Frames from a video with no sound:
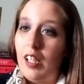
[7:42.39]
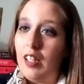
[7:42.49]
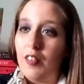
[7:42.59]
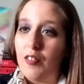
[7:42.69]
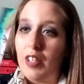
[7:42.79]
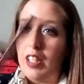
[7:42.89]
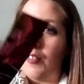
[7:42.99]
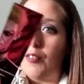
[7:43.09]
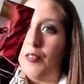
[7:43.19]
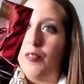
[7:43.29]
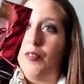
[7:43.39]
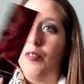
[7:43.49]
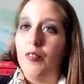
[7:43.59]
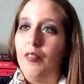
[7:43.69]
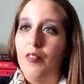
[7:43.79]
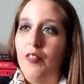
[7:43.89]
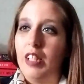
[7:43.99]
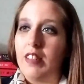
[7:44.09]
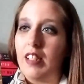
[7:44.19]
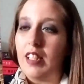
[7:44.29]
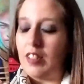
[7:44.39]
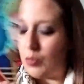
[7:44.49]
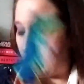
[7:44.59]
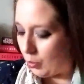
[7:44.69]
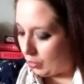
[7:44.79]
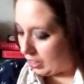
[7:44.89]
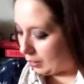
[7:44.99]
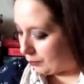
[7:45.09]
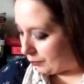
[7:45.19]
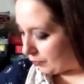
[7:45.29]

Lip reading: I love things like that. It's really cool looking.